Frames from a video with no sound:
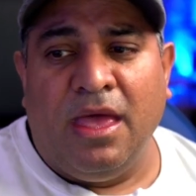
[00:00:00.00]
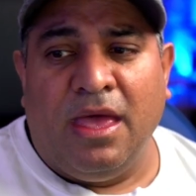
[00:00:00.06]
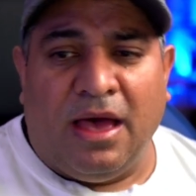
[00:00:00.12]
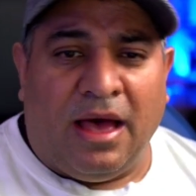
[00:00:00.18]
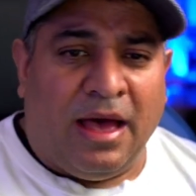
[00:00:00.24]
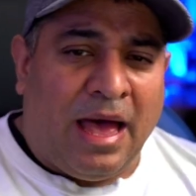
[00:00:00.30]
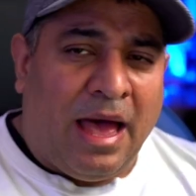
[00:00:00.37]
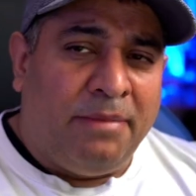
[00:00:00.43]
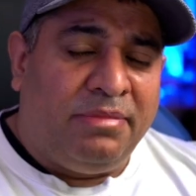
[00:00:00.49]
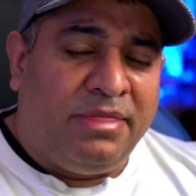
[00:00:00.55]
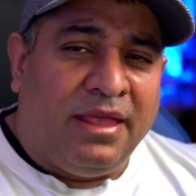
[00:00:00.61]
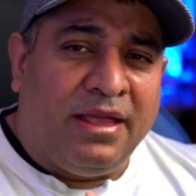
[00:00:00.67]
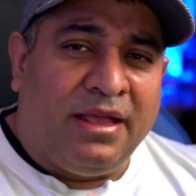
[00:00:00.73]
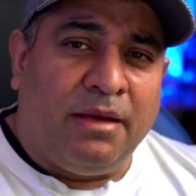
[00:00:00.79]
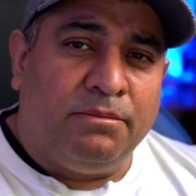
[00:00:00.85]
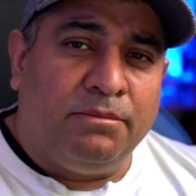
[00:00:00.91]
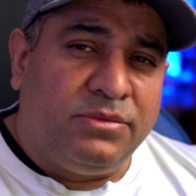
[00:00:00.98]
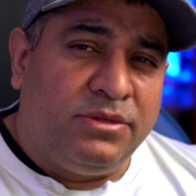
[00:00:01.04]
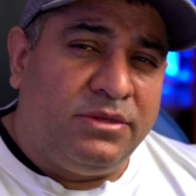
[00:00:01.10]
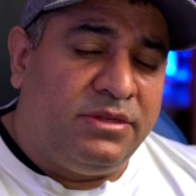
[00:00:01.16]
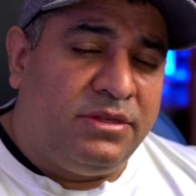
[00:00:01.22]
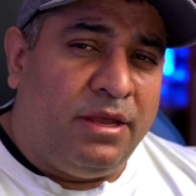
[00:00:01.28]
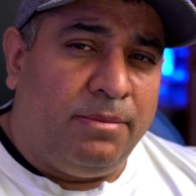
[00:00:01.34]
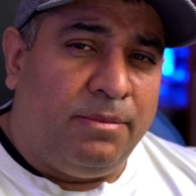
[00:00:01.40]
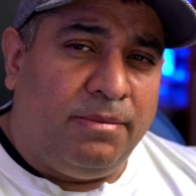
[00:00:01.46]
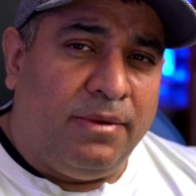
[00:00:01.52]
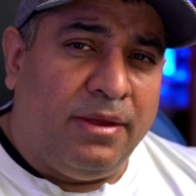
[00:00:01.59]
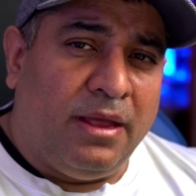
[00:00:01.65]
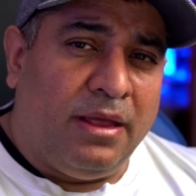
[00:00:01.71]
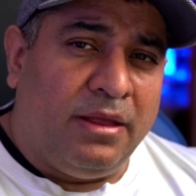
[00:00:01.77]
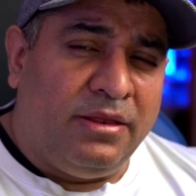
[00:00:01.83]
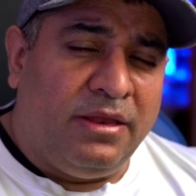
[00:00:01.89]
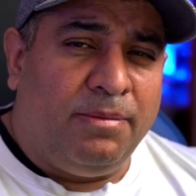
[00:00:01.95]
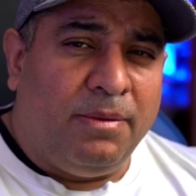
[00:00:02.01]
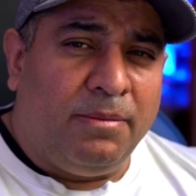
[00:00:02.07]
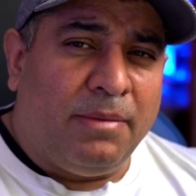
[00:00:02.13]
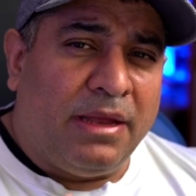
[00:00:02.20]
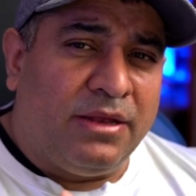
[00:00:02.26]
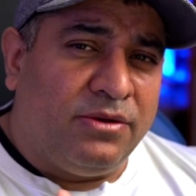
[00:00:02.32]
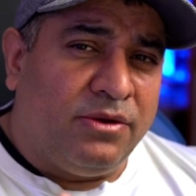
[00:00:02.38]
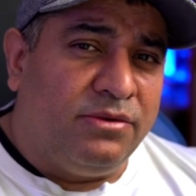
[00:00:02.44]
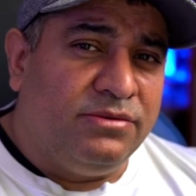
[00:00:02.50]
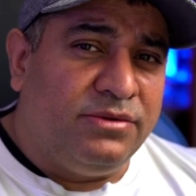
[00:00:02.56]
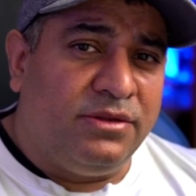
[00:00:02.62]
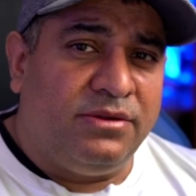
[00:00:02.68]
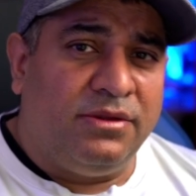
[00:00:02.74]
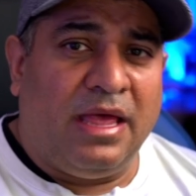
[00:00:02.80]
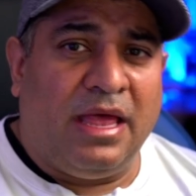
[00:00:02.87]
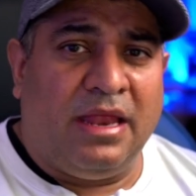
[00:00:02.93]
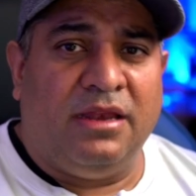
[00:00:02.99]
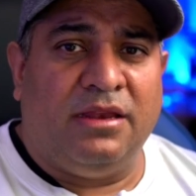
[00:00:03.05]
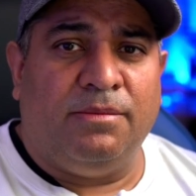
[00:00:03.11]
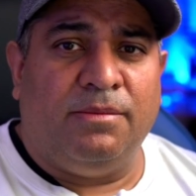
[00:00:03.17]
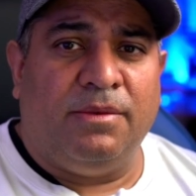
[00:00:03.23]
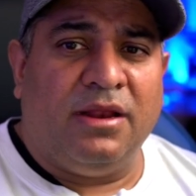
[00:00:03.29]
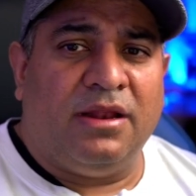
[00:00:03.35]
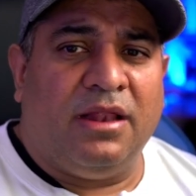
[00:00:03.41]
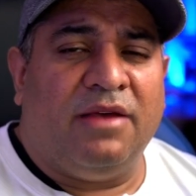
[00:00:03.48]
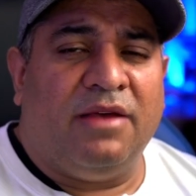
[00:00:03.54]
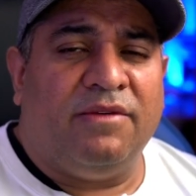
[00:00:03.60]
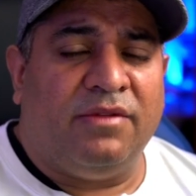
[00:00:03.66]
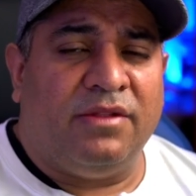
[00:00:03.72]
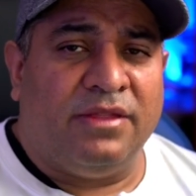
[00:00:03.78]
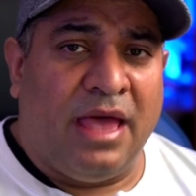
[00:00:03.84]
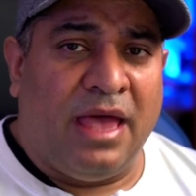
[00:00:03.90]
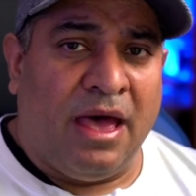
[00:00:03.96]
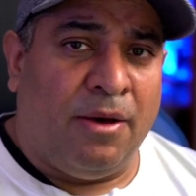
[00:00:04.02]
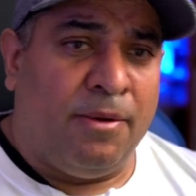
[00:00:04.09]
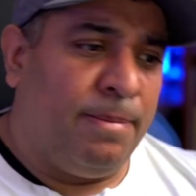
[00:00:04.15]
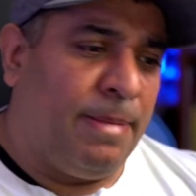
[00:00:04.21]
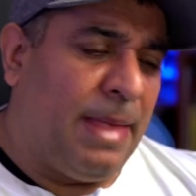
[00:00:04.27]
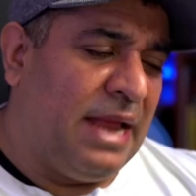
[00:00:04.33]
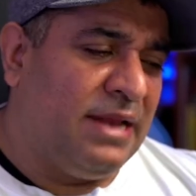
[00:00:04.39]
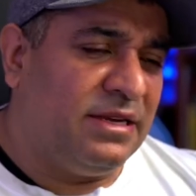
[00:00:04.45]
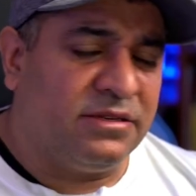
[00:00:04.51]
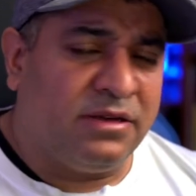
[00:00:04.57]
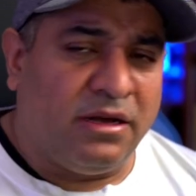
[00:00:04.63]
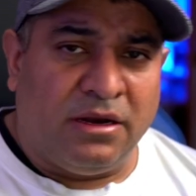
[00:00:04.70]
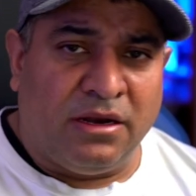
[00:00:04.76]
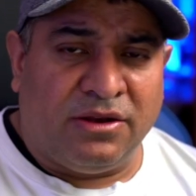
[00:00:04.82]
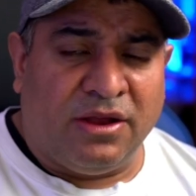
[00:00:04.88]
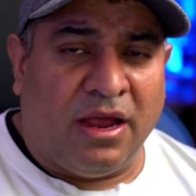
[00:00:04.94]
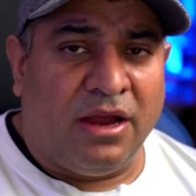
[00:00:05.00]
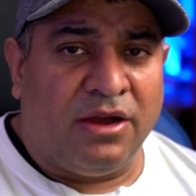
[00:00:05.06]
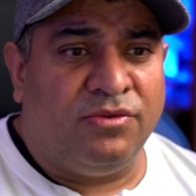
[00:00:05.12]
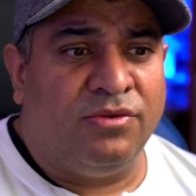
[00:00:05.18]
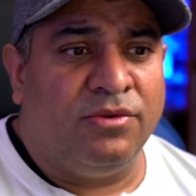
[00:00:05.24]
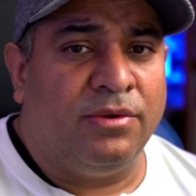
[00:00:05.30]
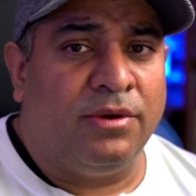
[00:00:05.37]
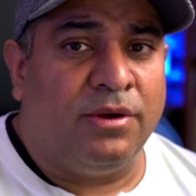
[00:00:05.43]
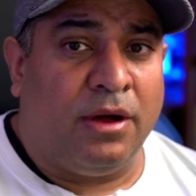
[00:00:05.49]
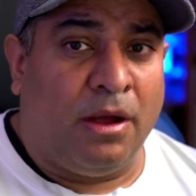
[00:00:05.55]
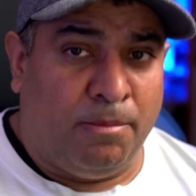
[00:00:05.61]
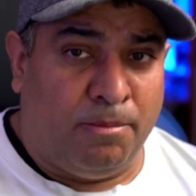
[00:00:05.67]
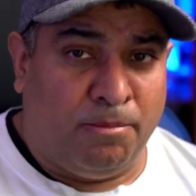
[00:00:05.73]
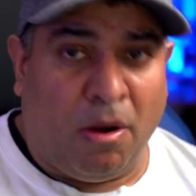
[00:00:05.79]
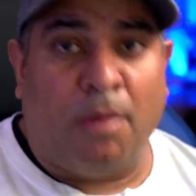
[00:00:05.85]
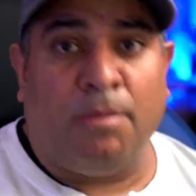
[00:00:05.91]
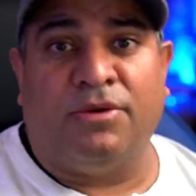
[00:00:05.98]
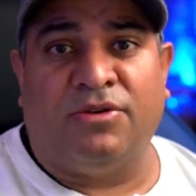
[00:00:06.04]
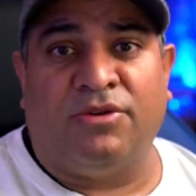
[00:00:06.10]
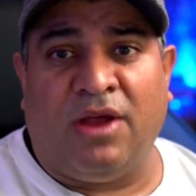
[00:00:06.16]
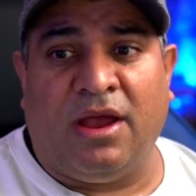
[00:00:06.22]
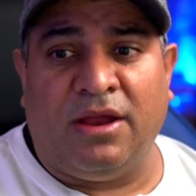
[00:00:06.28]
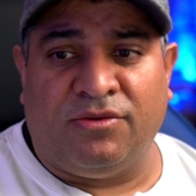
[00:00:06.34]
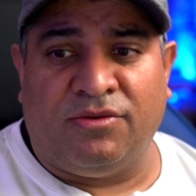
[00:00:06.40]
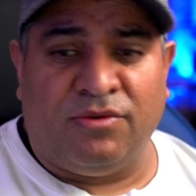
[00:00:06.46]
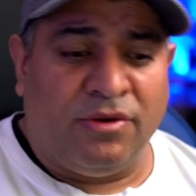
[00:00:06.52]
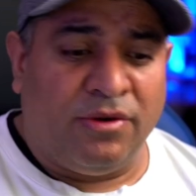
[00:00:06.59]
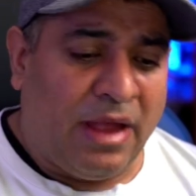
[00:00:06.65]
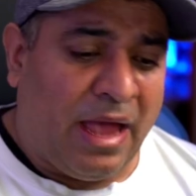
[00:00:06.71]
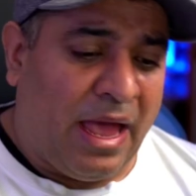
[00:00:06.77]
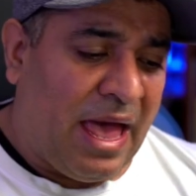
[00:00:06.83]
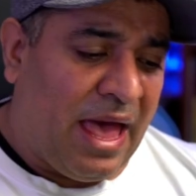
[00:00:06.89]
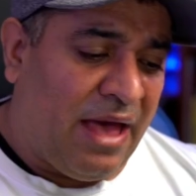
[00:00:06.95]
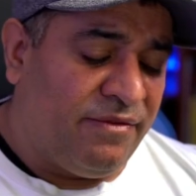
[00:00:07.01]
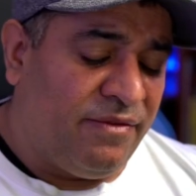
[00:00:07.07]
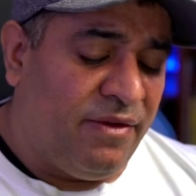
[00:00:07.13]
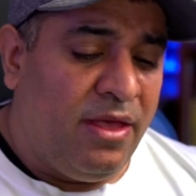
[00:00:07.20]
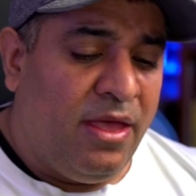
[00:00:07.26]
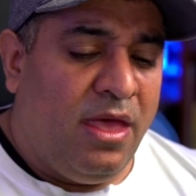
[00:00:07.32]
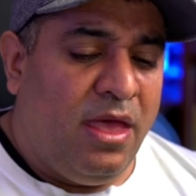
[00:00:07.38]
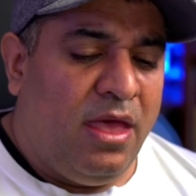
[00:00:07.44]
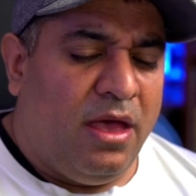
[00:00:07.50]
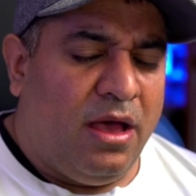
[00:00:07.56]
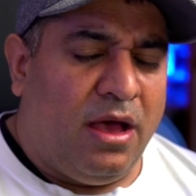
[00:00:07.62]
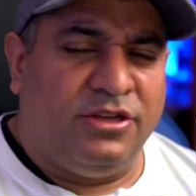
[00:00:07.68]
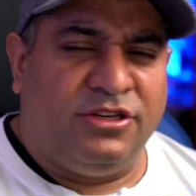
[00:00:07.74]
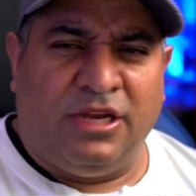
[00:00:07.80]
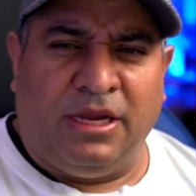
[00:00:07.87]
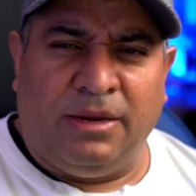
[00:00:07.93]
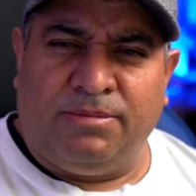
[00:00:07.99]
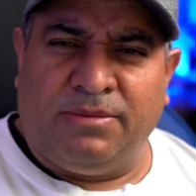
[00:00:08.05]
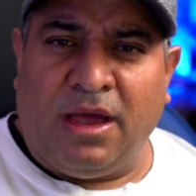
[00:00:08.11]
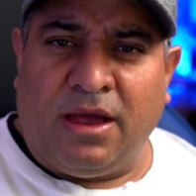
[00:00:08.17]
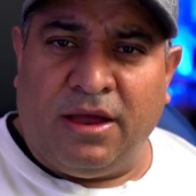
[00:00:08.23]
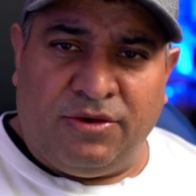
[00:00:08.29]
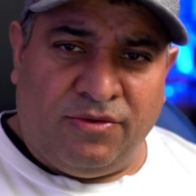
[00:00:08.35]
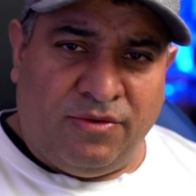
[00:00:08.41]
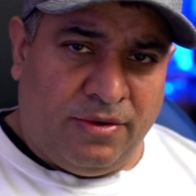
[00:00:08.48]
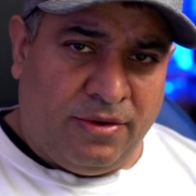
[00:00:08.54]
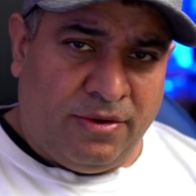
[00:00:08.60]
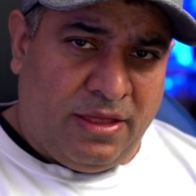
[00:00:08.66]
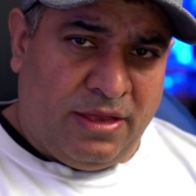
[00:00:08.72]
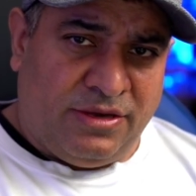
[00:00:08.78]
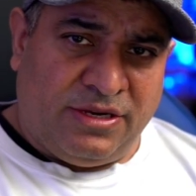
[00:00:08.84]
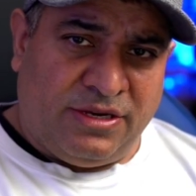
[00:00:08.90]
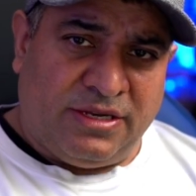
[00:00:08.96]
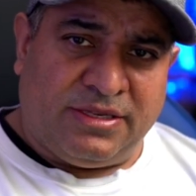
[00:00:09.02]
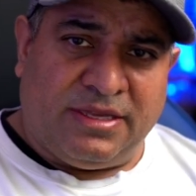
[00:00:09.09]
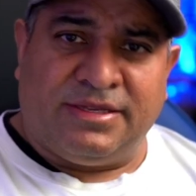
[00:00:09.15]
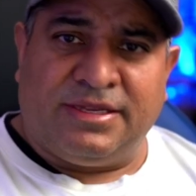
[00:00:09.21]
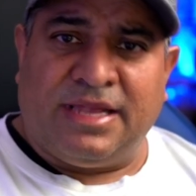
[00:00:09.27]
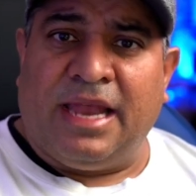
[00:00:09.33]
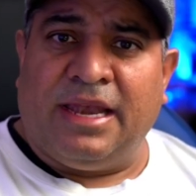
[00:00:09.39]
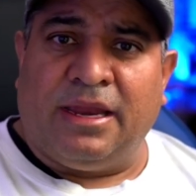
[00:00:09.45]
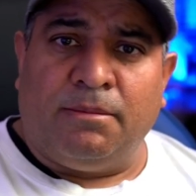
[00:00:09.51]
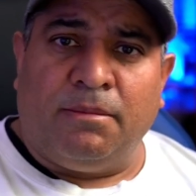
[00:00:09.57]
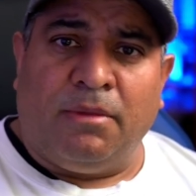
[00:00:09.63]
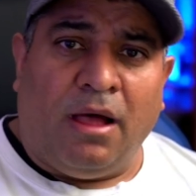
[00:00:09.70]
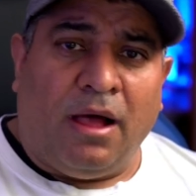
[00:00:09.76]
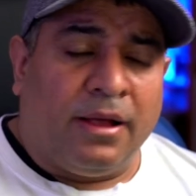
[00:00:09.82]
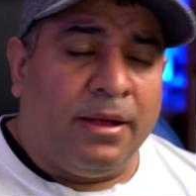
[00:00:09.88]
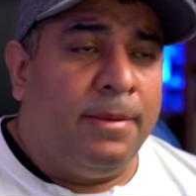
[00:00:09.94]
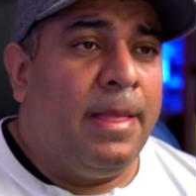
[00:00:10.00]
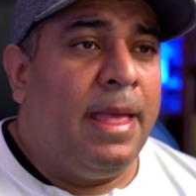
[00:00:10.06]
uh, I think I'm tipping, dipping my toes into that intermediate level now. I just got a tire truer, a proper tire truer. I have a cheap tire truer that's just a standing block.